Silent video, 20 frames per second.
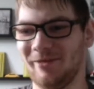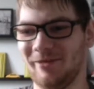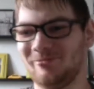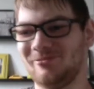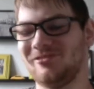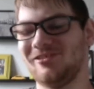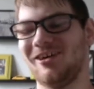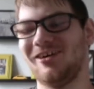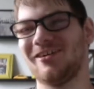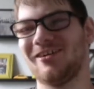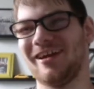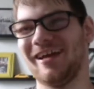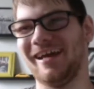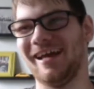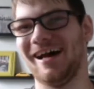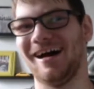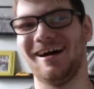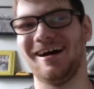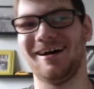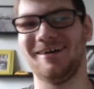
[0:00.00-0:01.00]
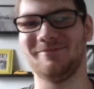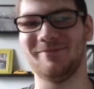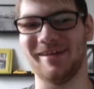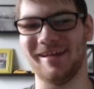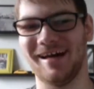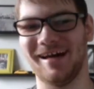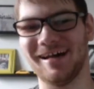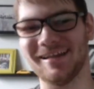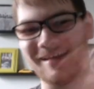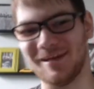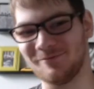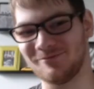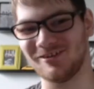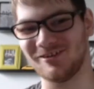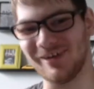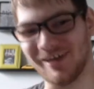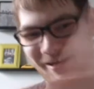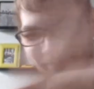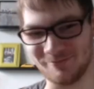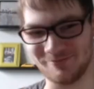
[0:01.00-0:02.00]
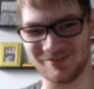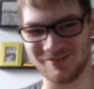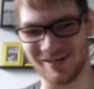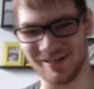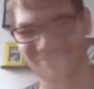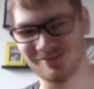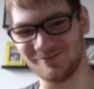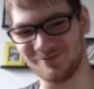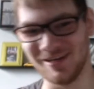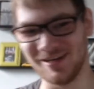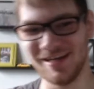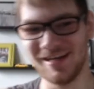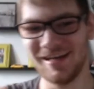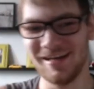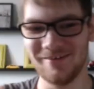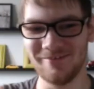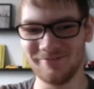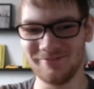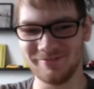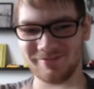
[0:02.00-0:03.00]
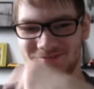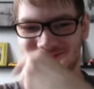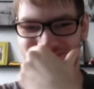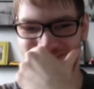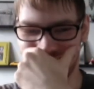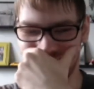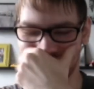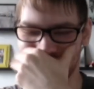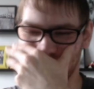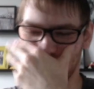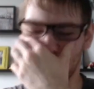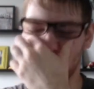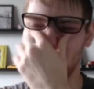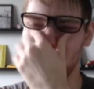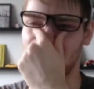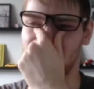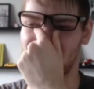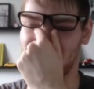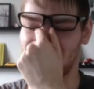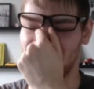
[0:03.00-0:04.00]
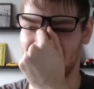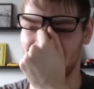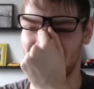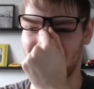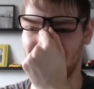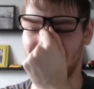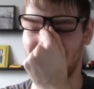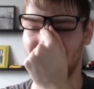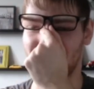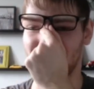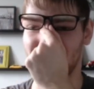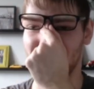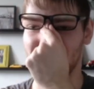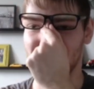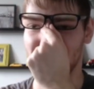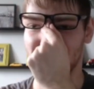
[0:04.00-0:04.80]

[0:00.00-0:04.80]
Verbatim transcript: I'm sorry. Oh my god, I'm sorry. I'm trying to trying to remember. Um,